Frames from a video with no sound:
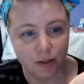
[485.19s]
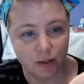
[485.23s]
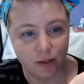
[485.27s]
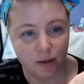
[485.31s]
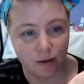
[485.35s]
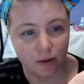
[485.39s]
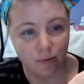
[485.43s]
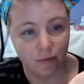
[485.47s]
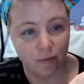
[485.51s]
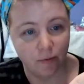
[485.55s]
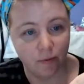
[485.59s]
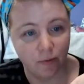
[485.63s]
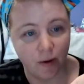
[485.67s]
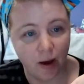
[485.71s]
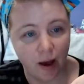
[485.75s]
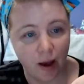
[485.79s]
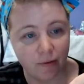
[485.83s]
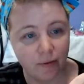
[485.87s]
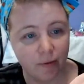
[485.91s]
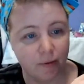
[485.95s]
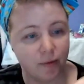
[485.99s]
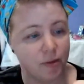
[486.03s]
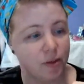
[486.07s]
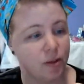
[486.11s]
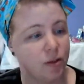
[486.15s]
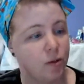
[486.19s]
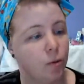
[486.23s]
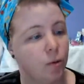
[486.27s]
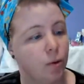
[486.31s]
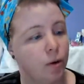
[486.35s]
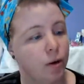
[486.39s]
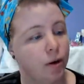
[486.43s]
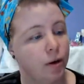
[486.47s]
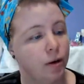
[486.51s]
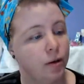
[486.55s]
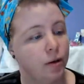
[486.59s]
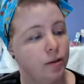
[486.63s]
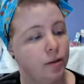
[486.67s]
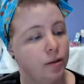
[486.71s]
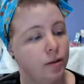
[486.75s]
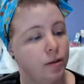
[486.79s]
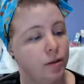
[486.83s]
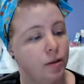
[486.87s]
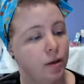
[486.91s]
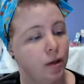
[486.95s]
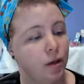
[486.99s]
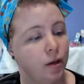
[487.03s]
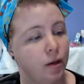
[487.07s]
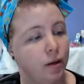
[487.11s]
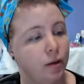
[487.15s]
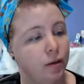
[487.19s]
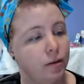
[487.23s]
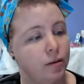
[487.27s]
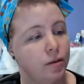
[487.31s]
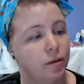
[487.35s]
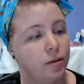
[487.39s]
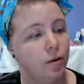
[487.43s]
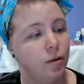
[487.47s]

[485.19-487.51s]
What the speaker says: This is the Five of Swords.